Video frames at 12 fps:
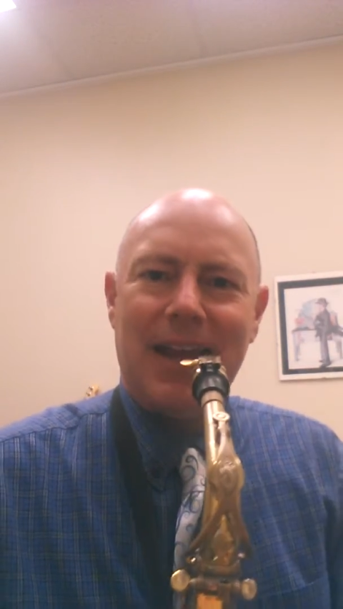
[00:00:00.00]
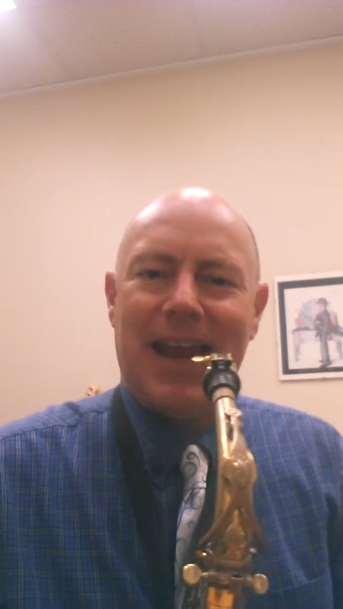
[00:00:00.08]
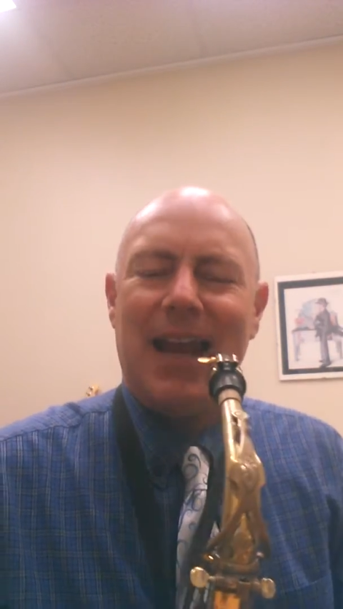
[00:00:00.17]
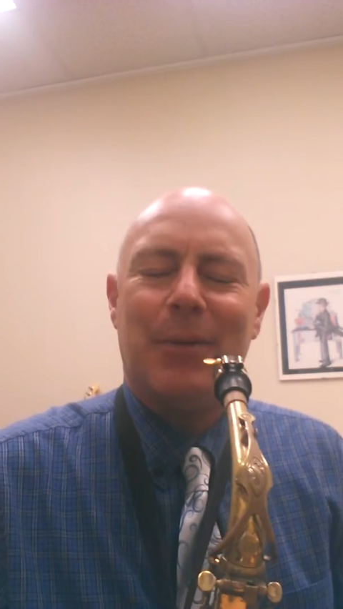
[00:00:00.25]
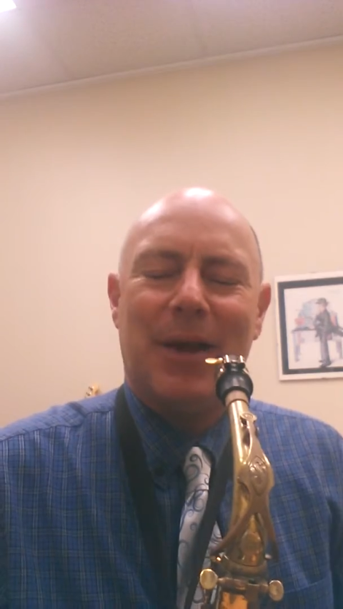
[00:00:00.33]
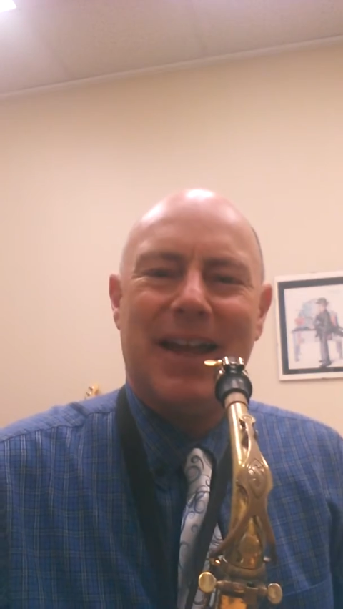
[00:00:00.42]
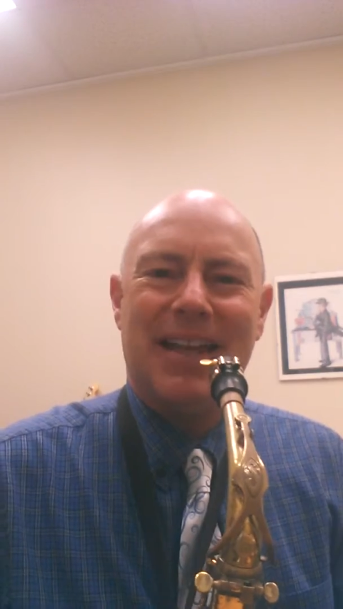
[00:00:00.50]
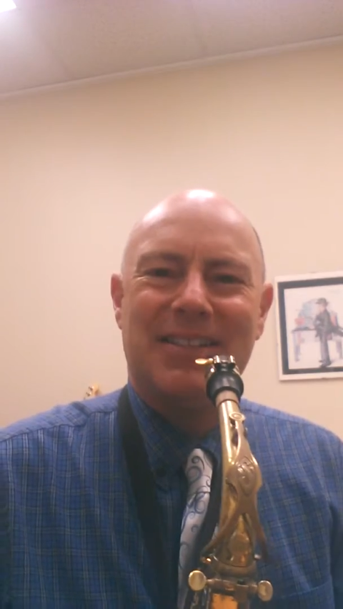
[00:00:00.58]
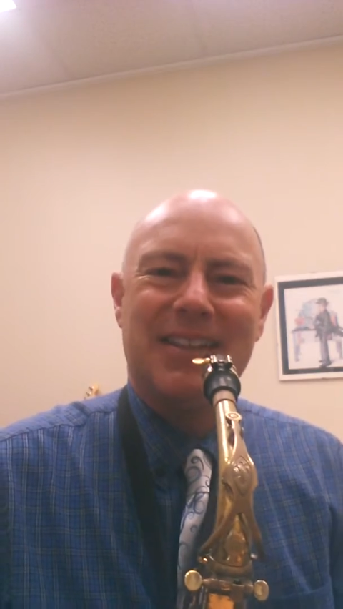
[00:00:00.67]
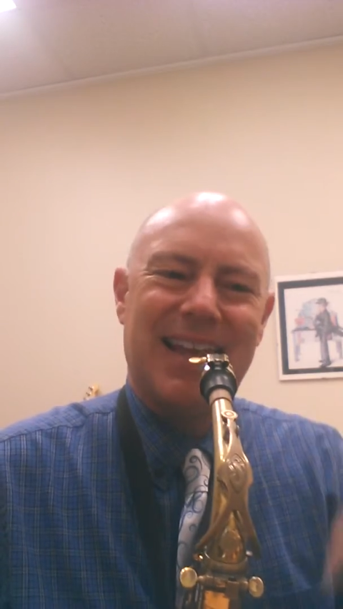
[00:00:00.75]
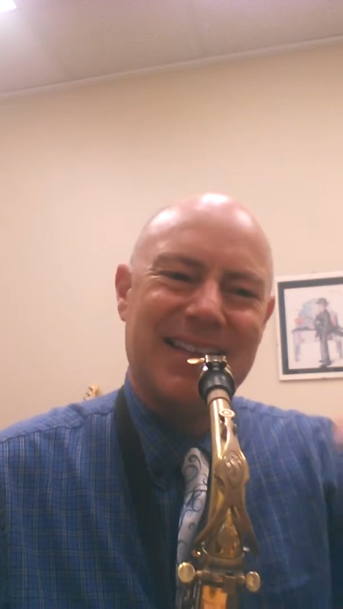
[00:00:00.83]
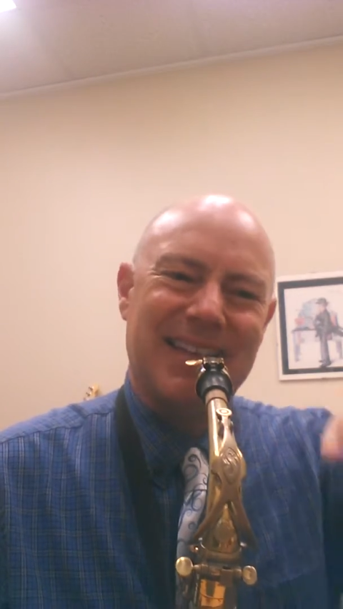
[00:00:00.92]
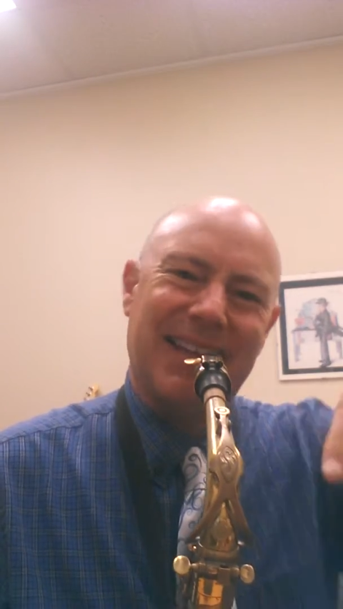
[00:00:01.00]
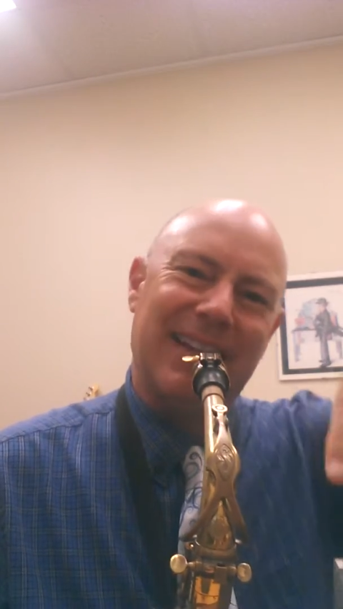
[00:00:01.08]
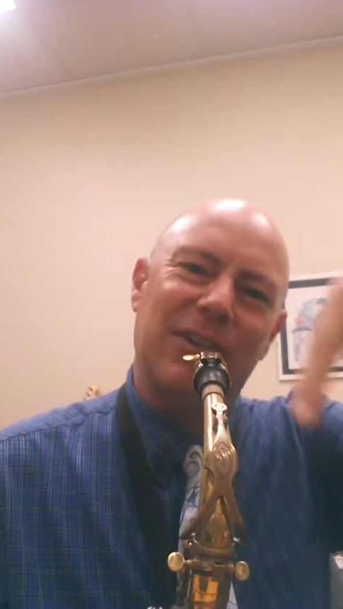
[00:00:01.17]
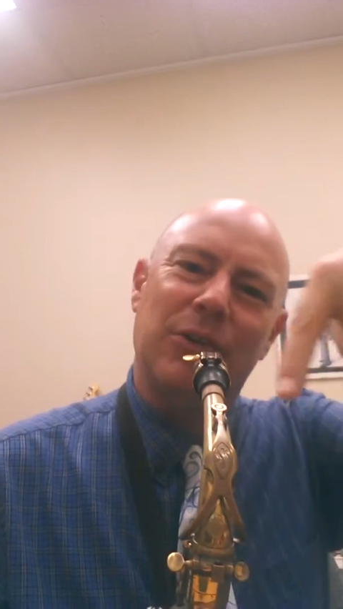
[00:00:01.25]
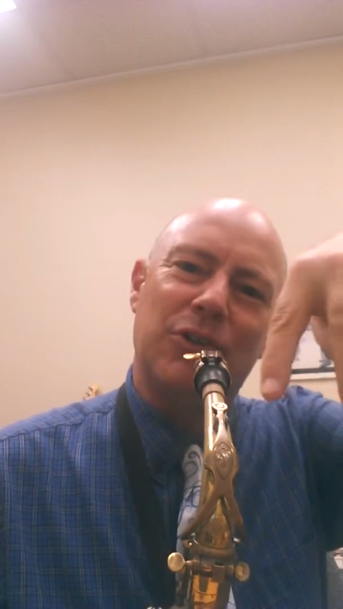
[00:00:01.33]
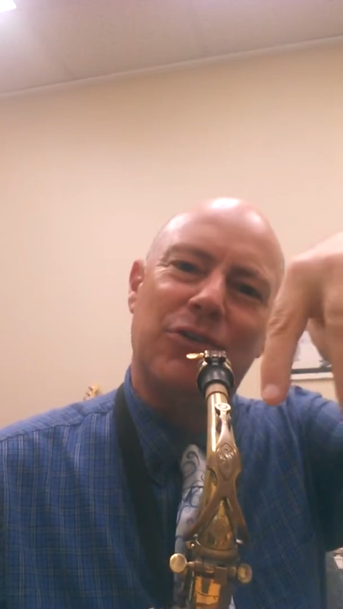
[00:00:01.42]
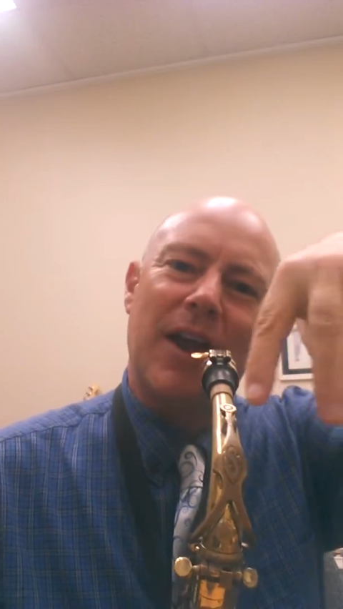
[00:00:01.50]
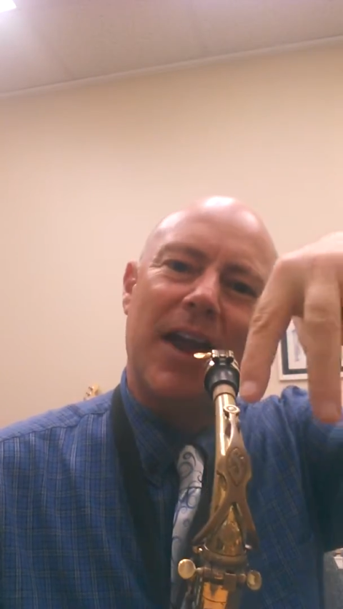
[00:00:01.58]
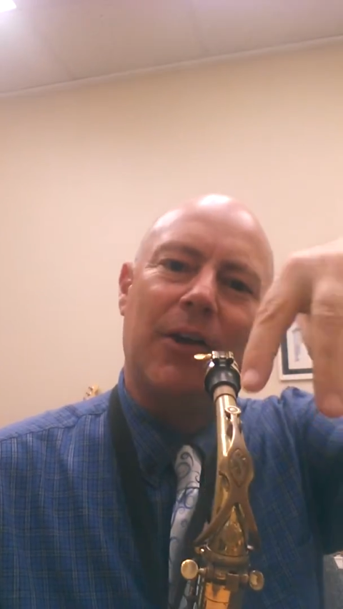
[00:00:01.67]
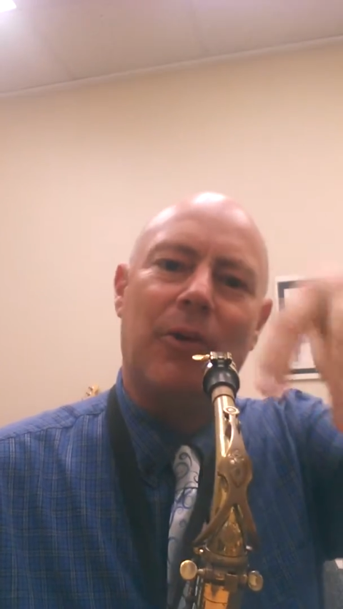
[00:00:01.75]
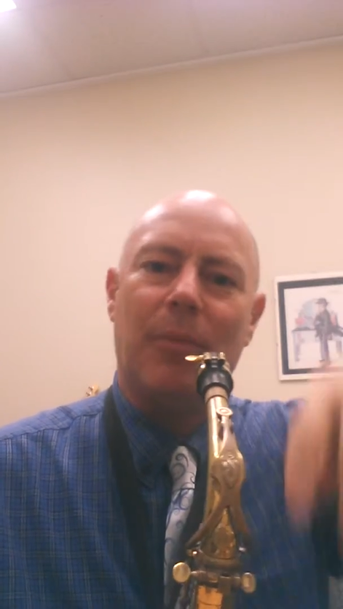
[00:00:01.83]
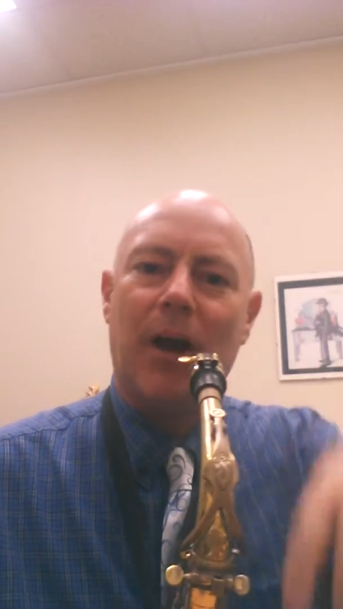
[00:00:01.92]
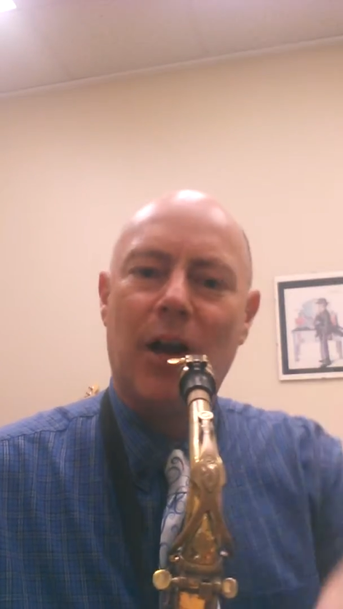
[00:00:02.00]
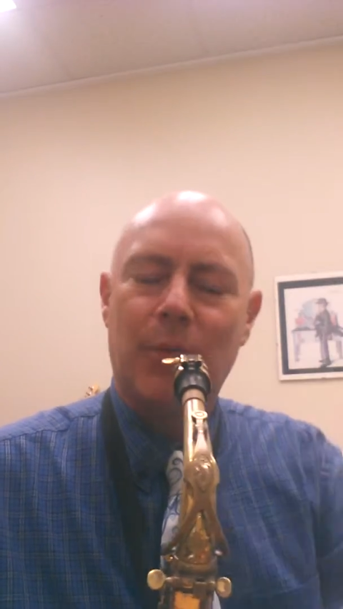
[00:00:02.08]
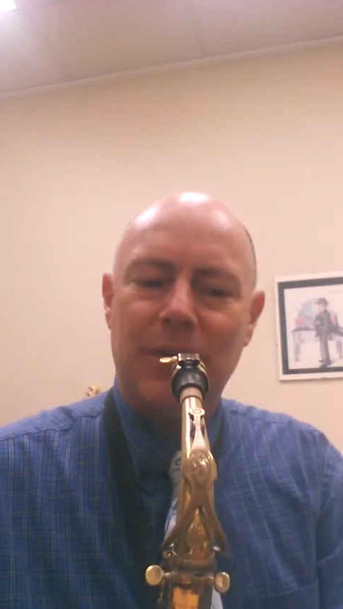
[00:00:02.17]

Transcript: Anyway, it's like a little triangle mark.